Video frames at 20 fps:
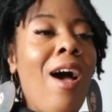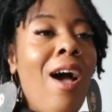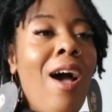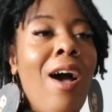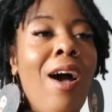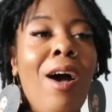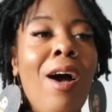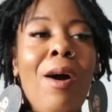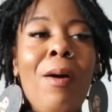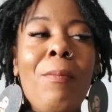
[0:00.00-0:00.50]

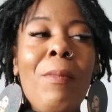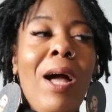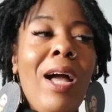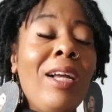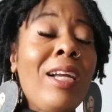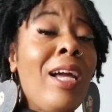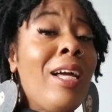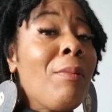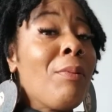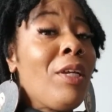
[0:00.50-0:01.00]

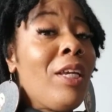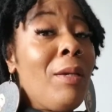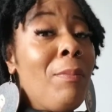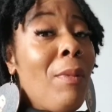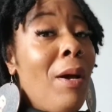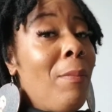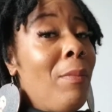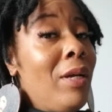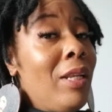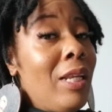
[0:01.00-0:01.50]
I gotta keep
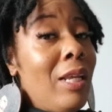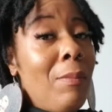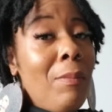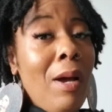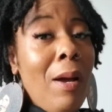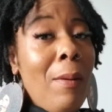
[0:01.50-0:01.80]
my money in my